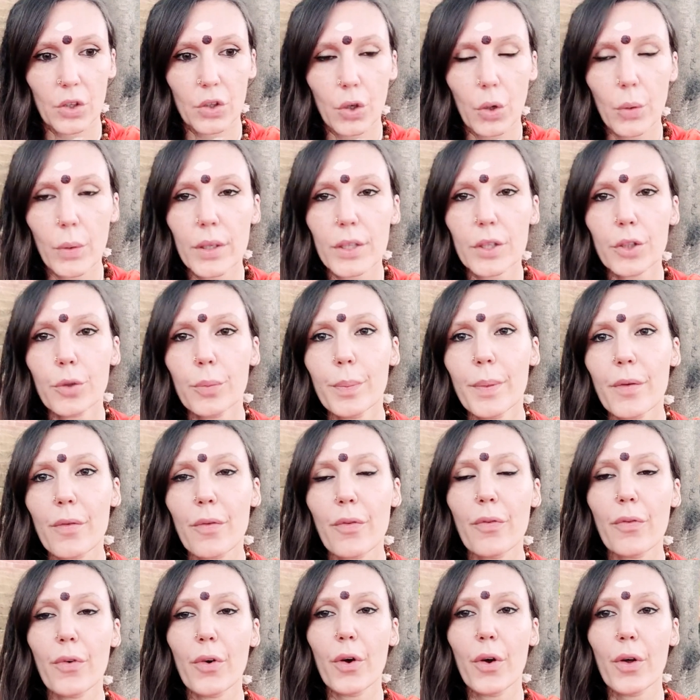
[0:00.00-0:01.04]
go a little bit
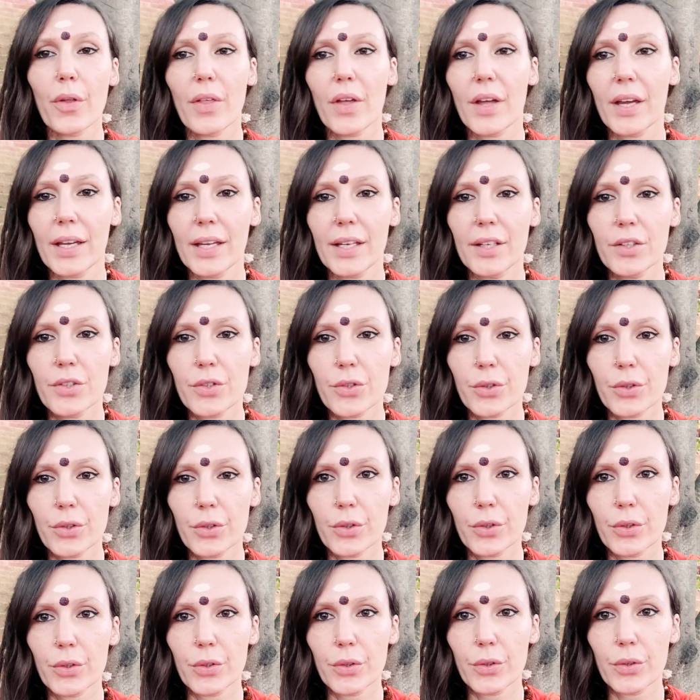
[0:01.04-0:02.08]
further
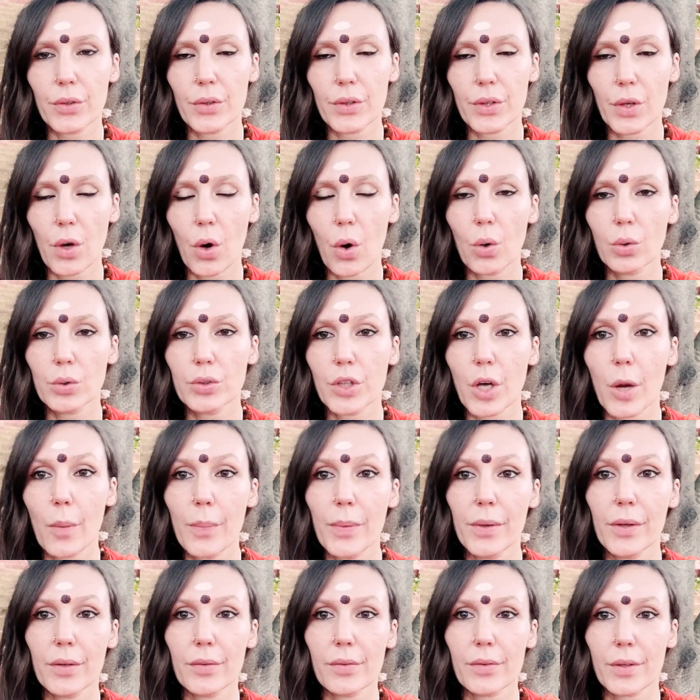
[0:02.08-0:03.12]
into the whole
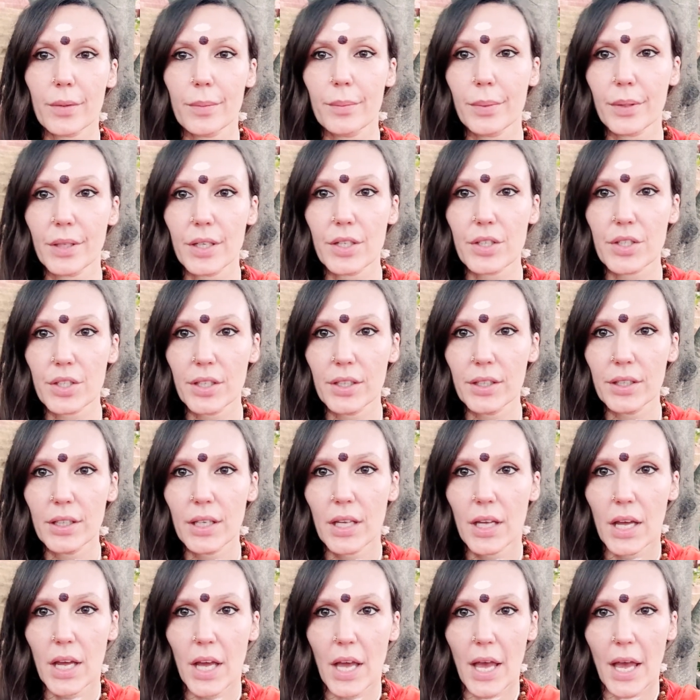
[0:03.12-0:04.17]
topic of completion.
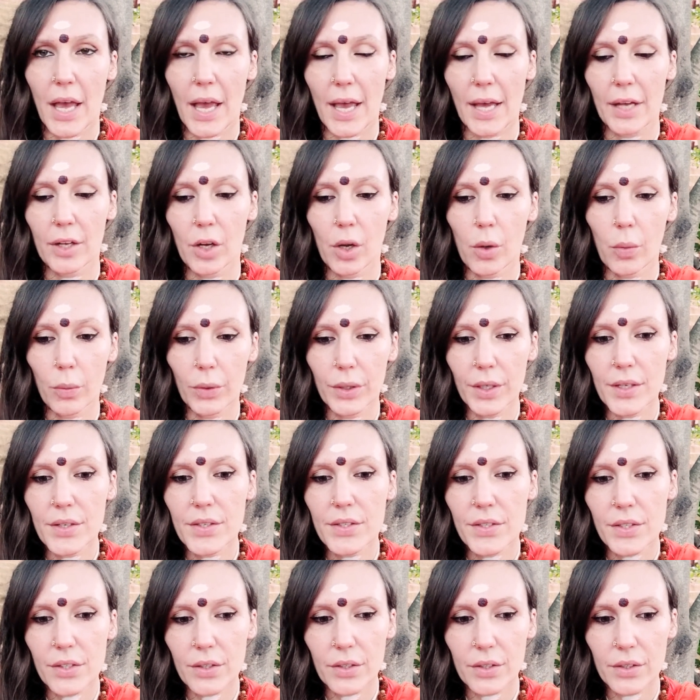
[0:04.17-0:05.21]
And I wanted
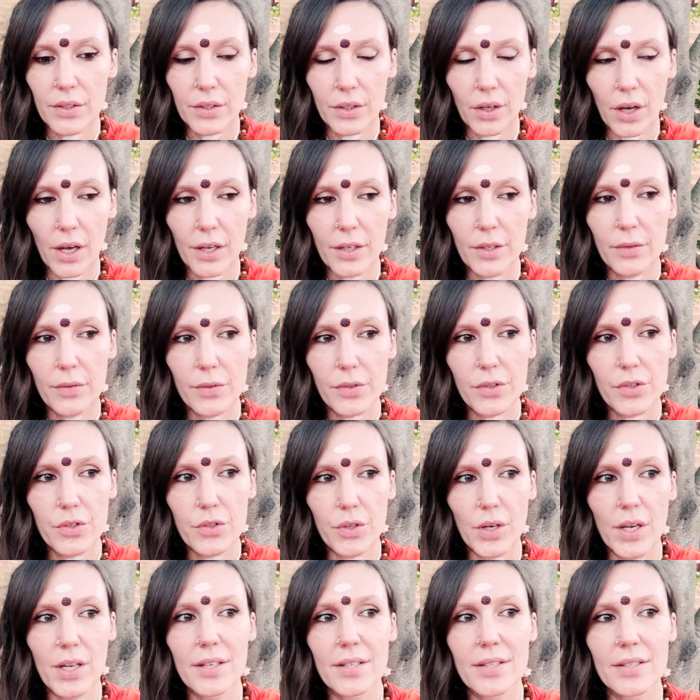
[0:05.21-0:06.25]
to kind of
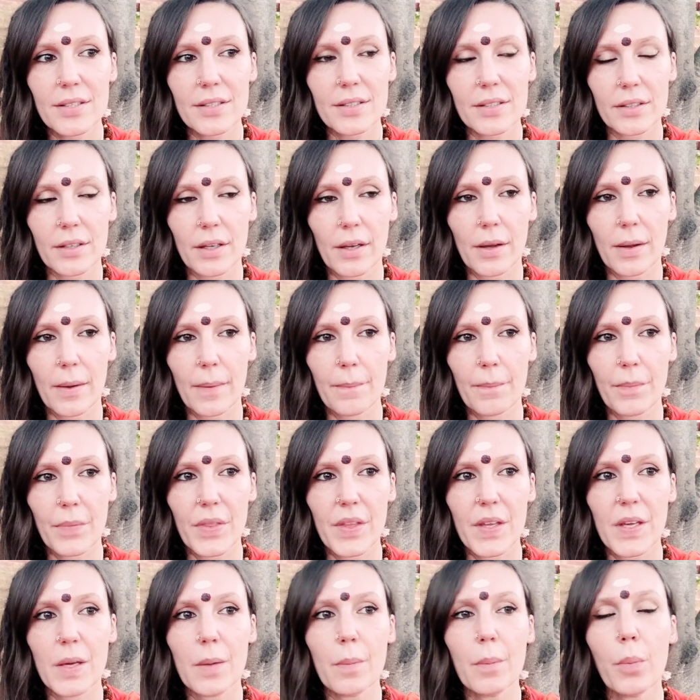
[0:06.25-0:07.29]
stress
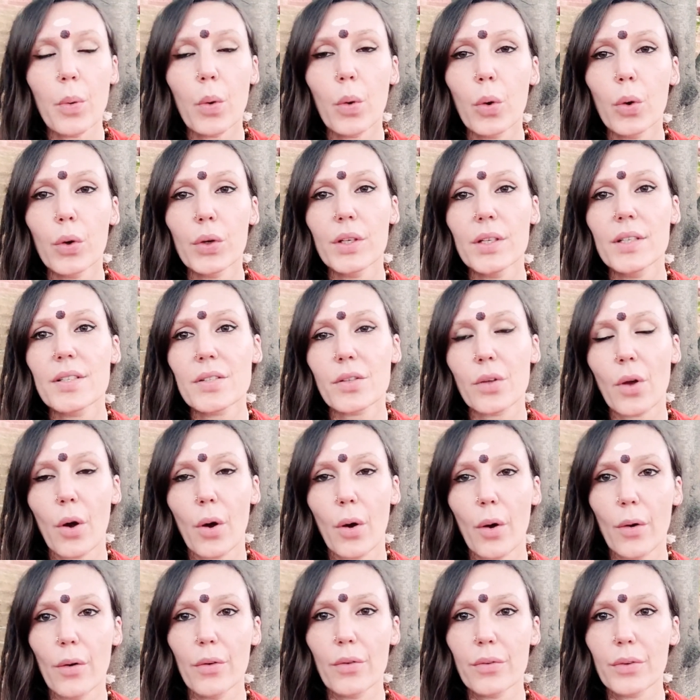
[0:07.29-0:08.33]
the importance
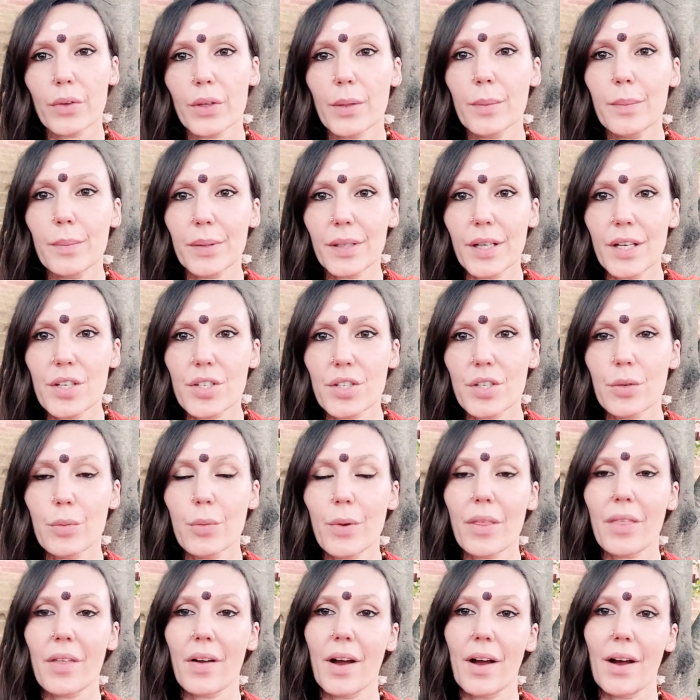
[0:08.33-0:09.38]
of completion
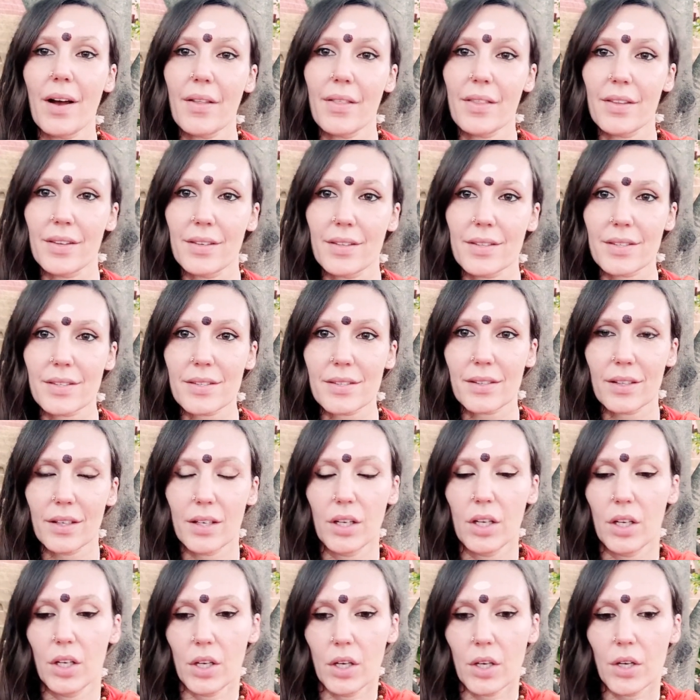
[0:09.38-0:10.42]
with others.
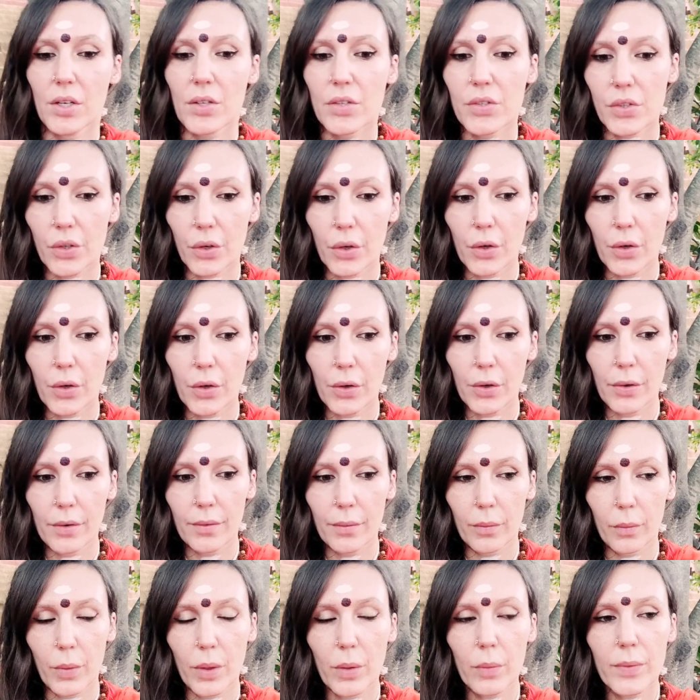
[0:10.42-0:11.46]
So
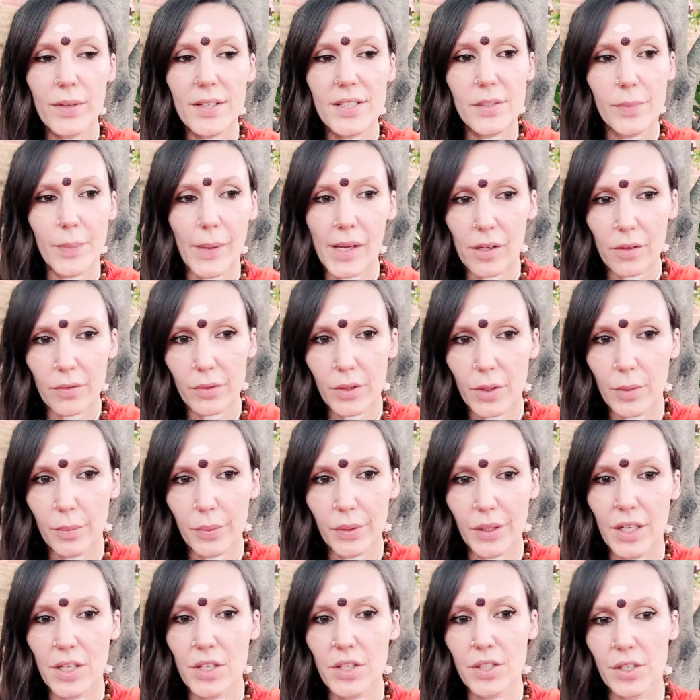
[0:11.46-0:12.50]
when we speak of
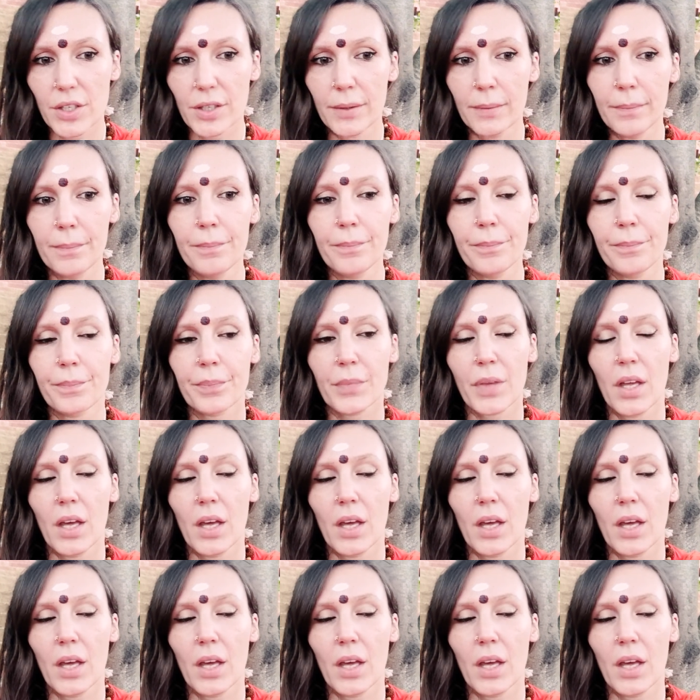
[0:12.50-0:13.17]
completion,